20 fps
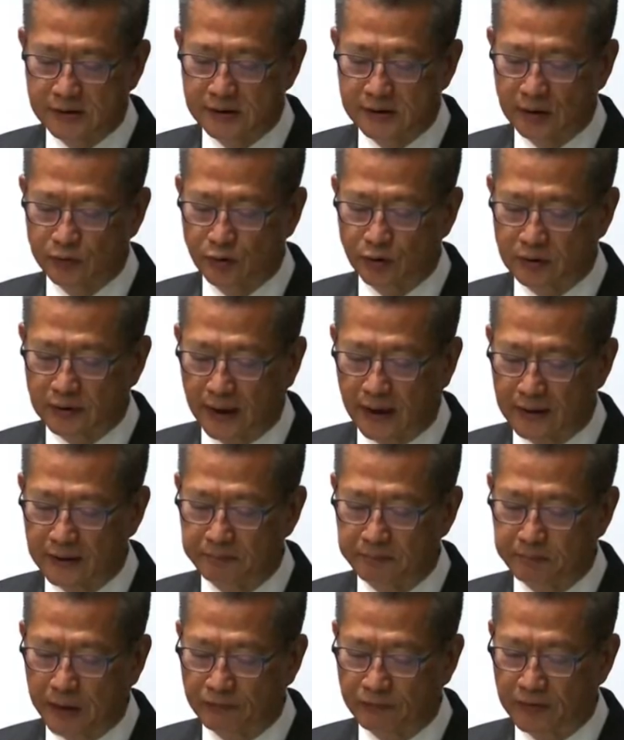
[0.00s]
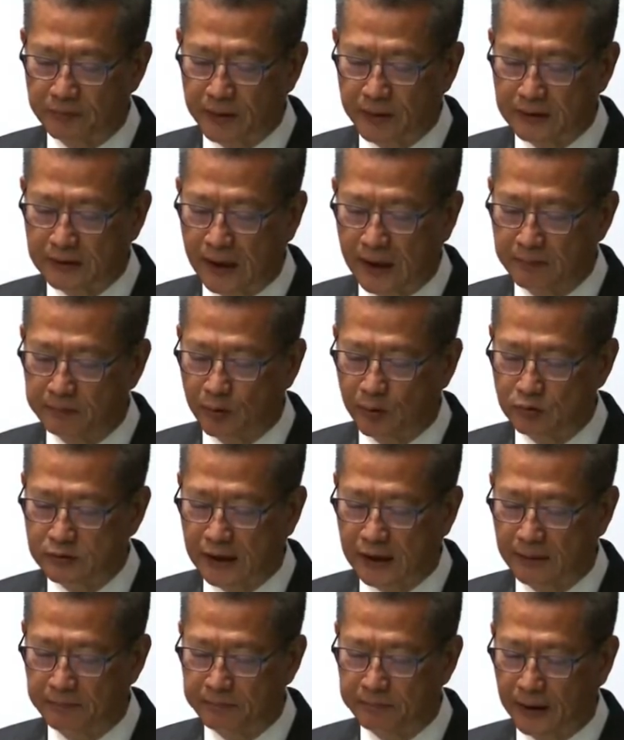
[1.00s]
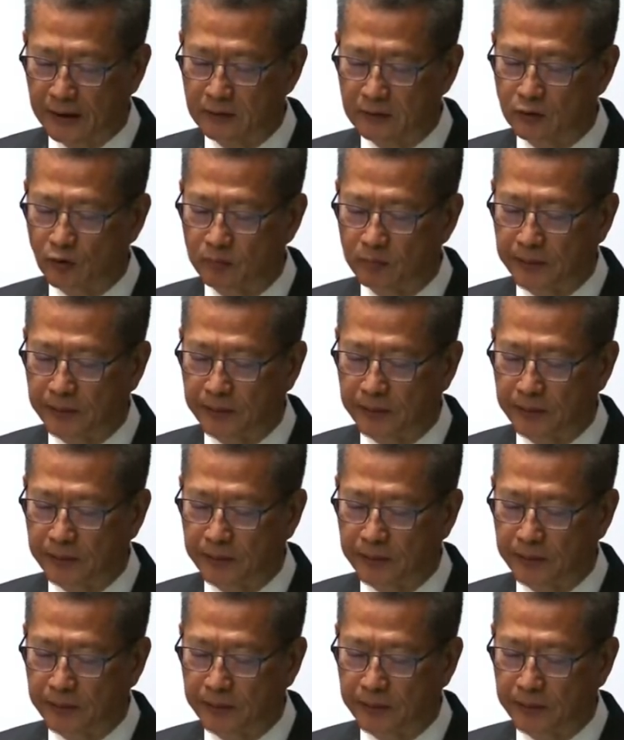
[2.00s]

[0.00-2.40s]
during which only interest payments have to be made,